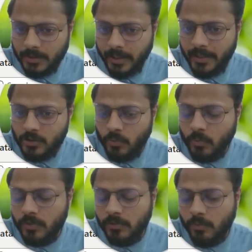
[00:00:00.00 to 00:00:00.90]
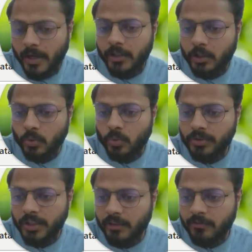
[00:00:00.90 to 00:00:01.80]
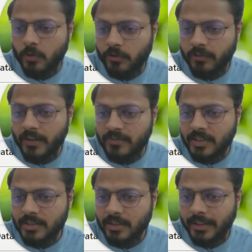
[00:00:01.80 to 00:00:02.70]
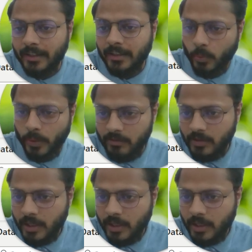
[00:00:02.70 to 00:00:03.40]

right? So 1 2 3 4 5 6 till 12.